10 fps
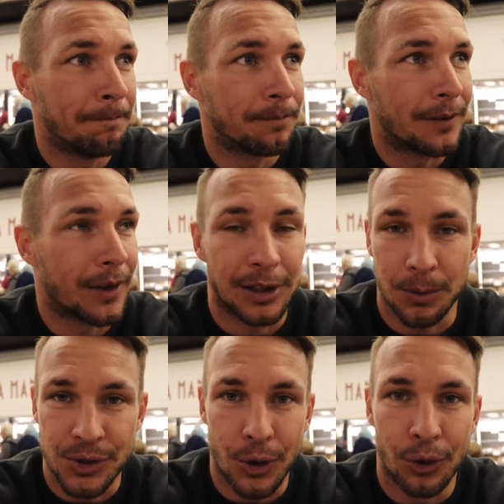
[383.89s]
In fact, it
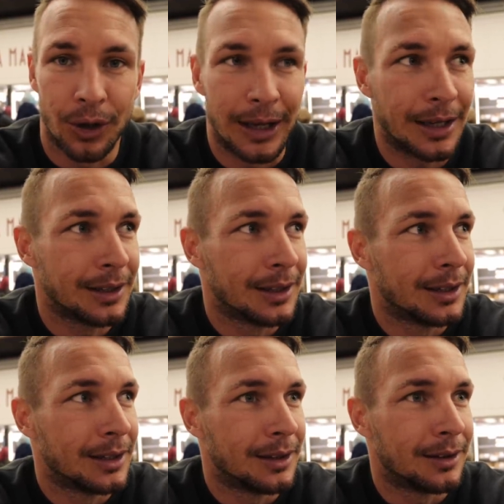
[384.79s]
was early.
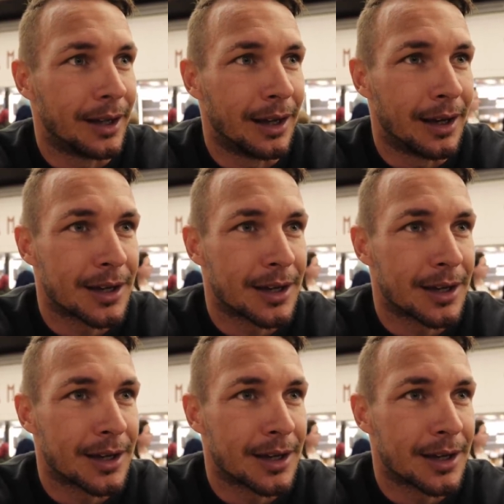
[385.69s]
The